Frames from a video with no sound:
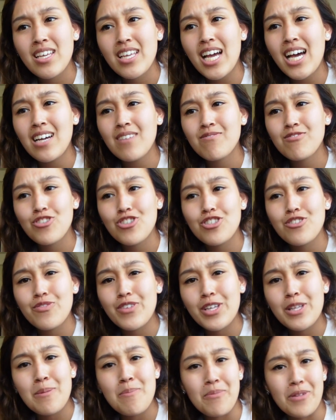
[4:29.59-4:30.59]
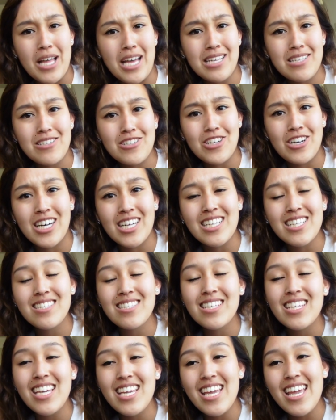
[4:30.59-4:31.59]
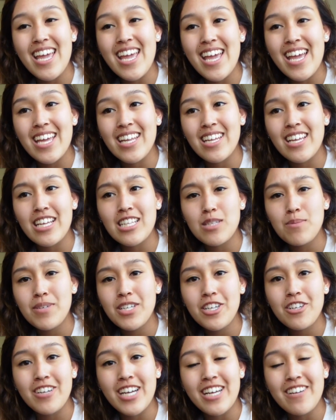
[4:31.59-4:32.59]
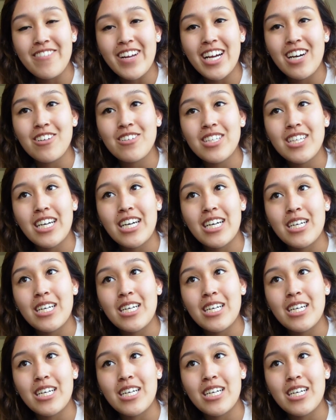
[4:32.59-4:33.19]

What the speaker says: yeah, just feeling blessed, honestly, and it's been a great round.